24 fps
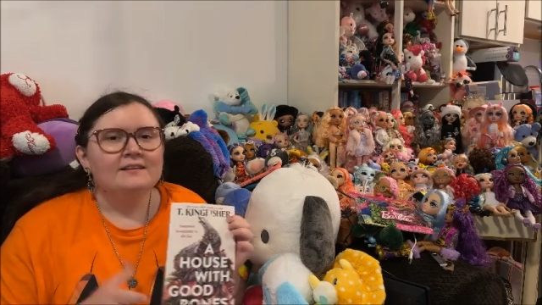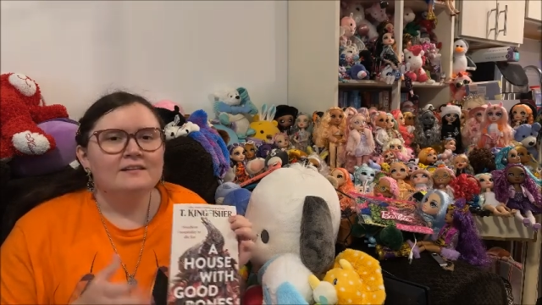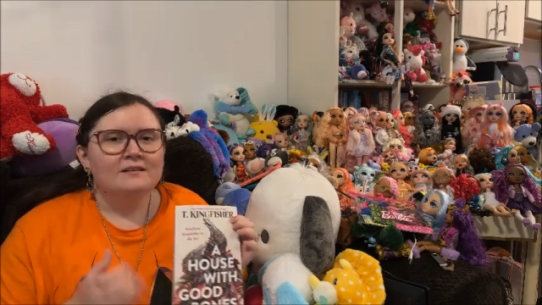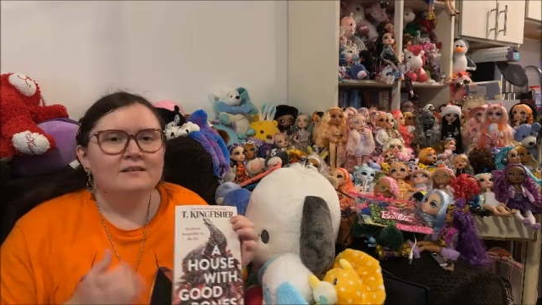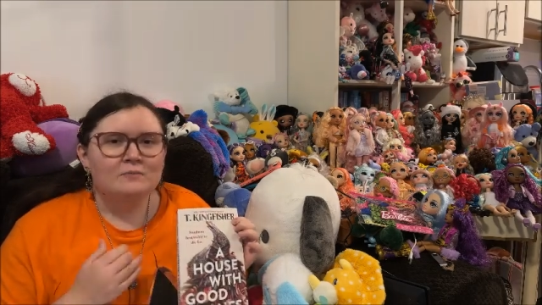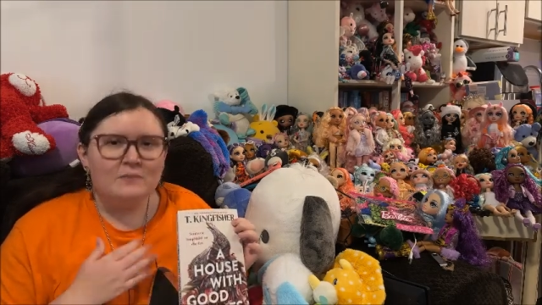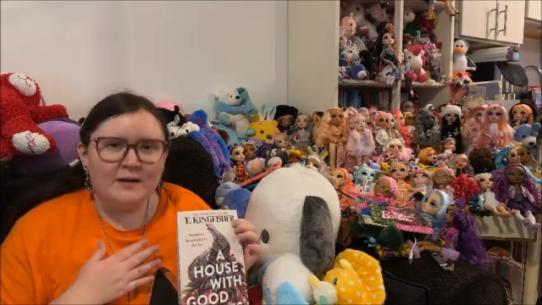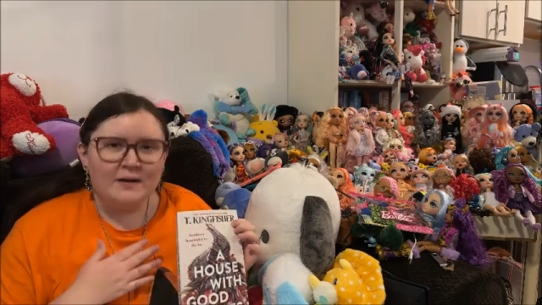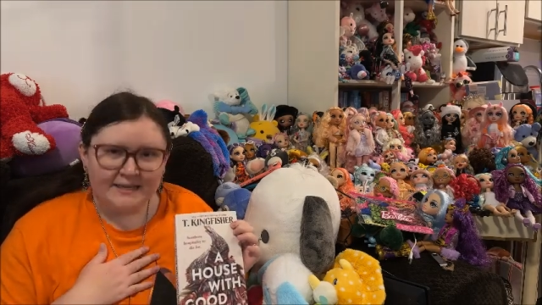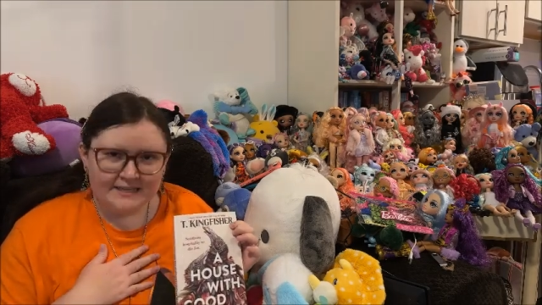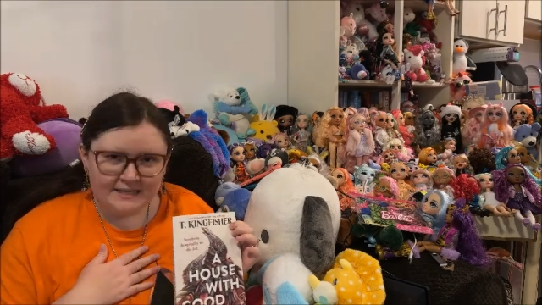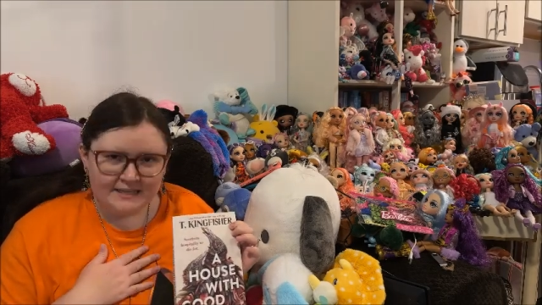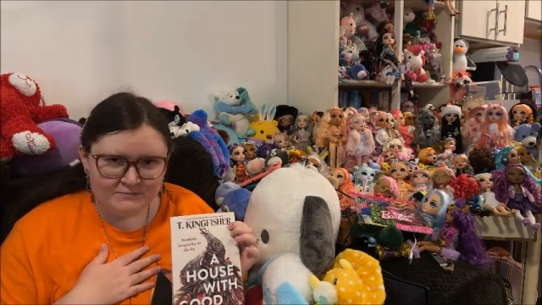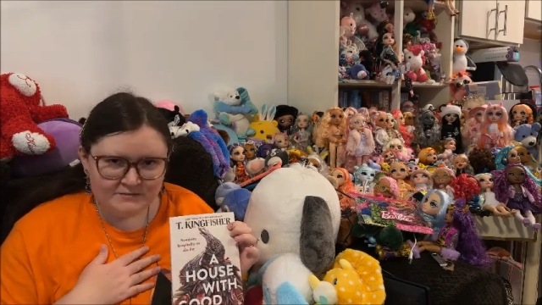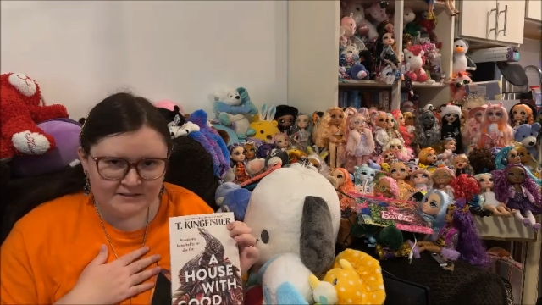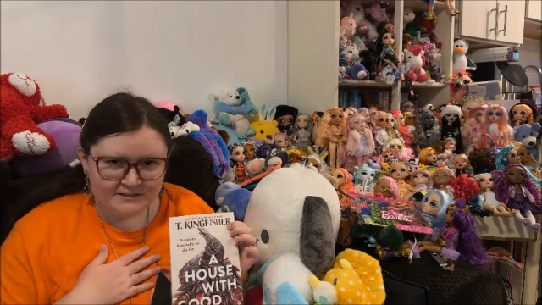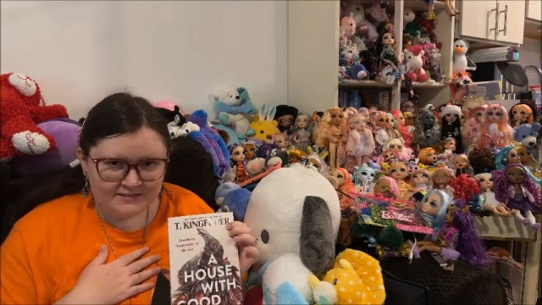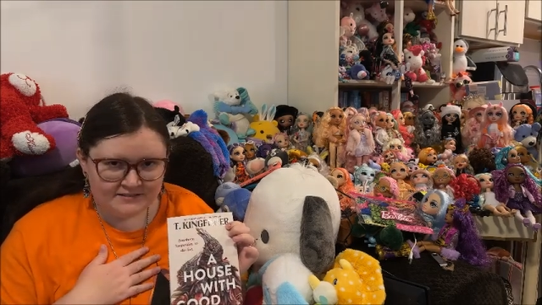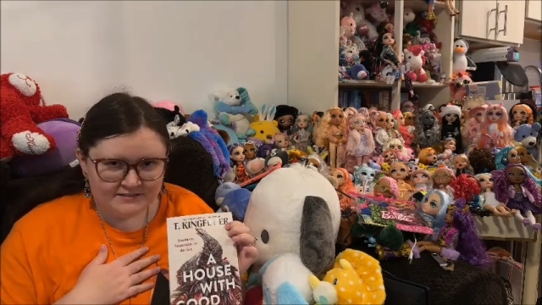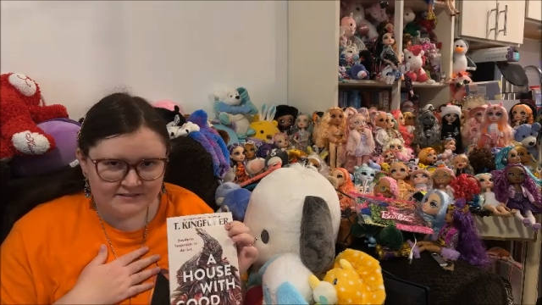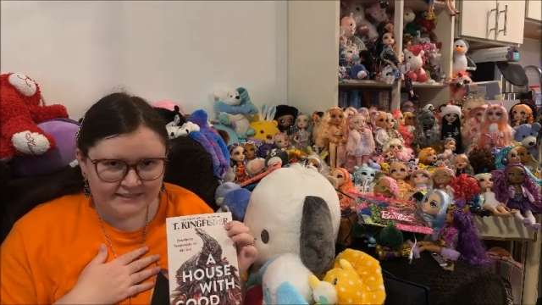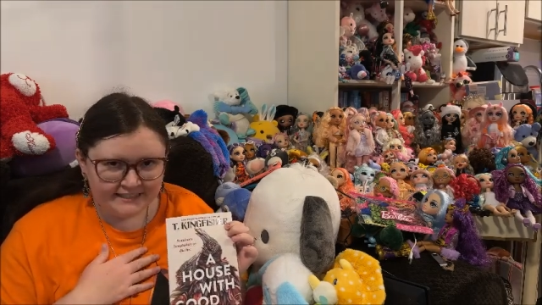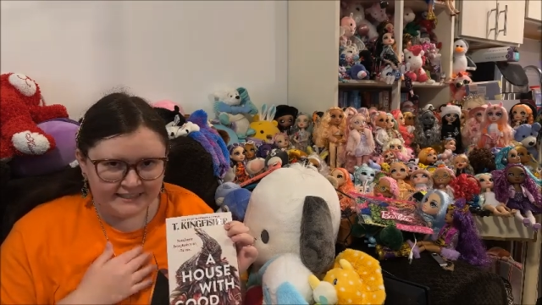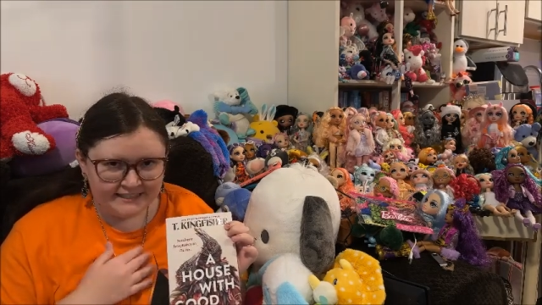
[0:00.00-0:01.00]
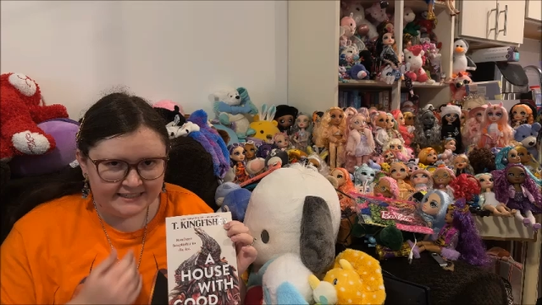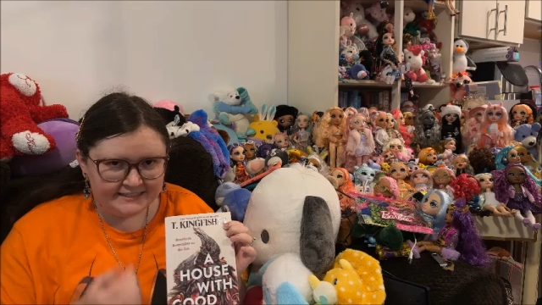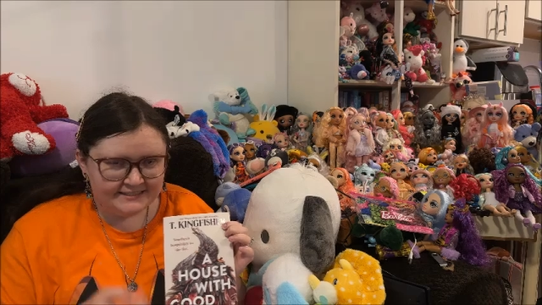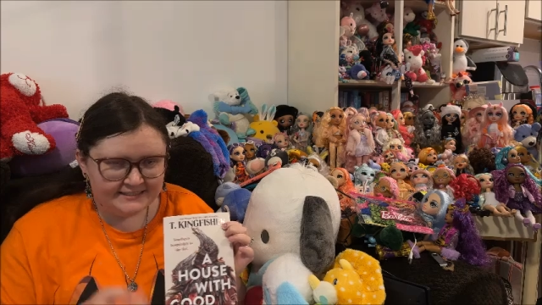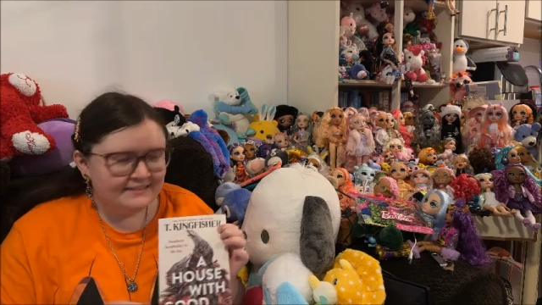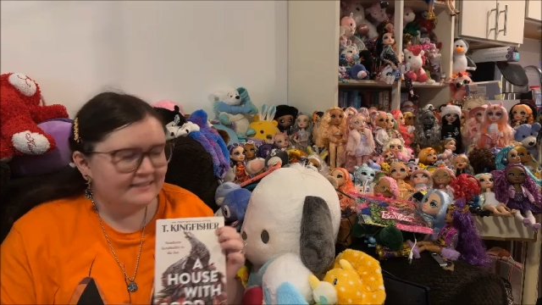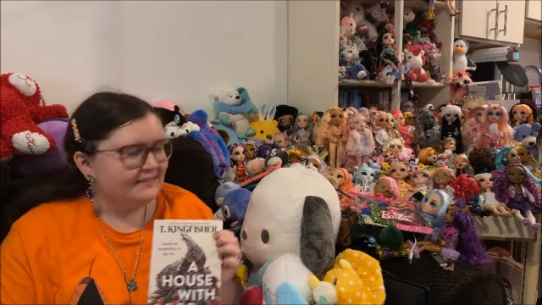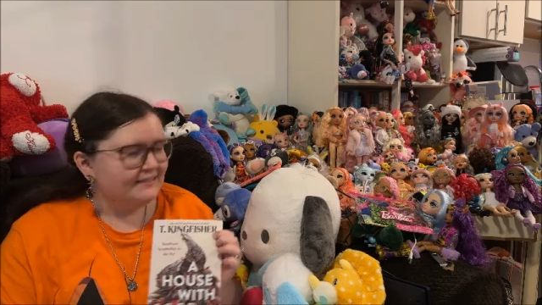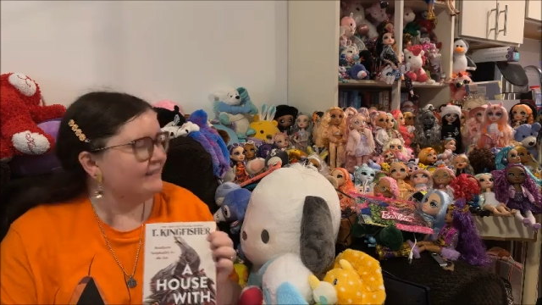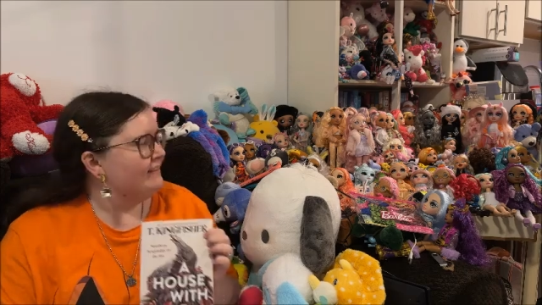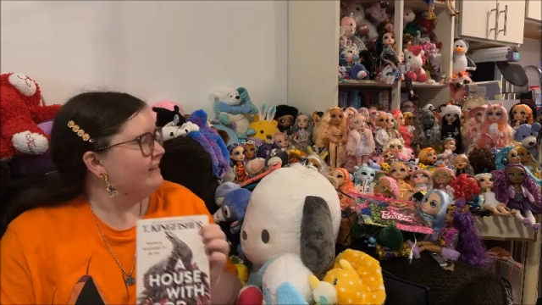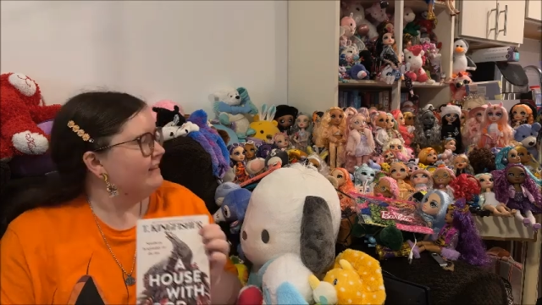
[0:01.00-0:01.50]
My name is
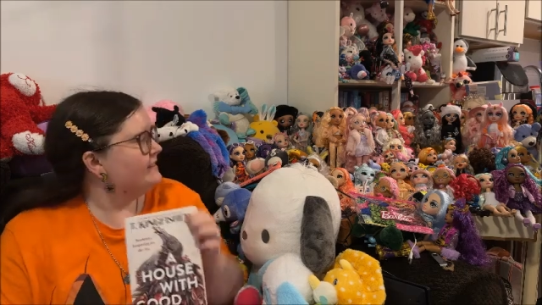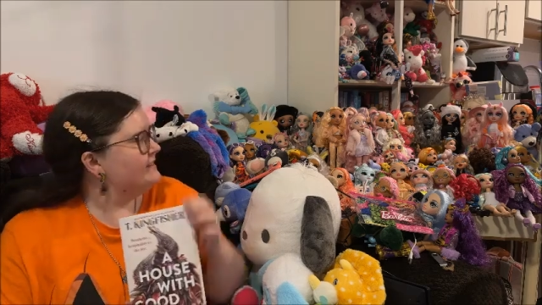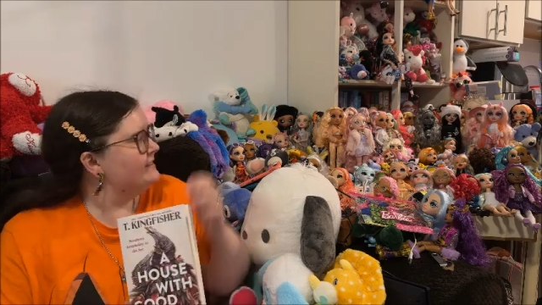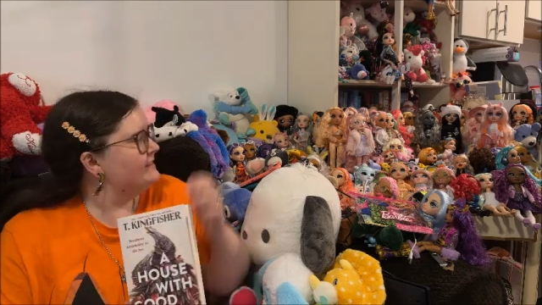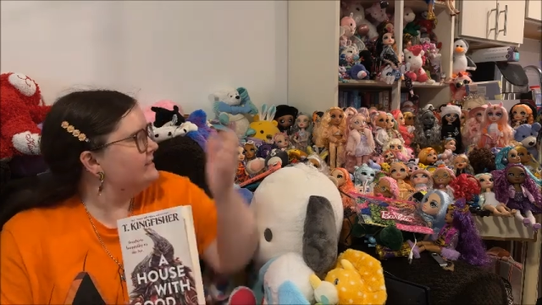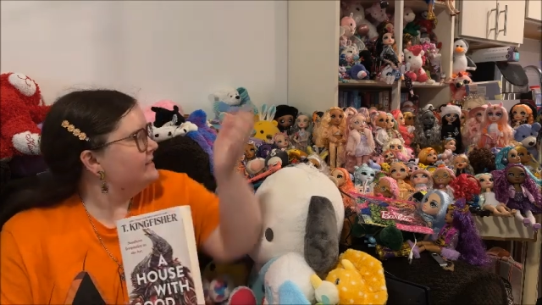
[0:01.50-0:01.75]
Elise and this